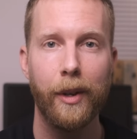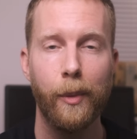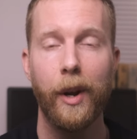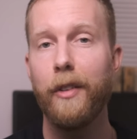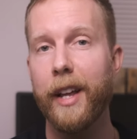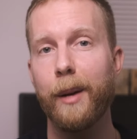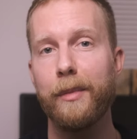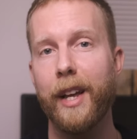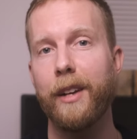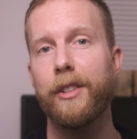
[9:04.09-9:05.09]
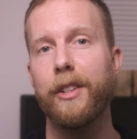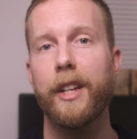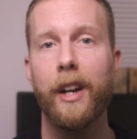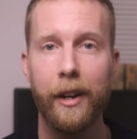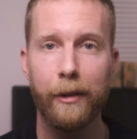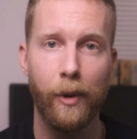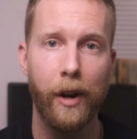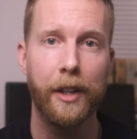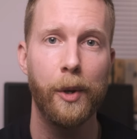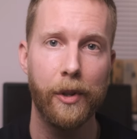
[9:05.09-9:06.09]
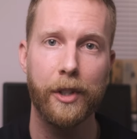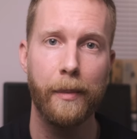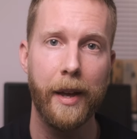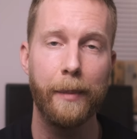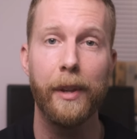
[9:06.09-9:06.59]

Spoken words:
Well, it really comes down to the kind of work you want to make,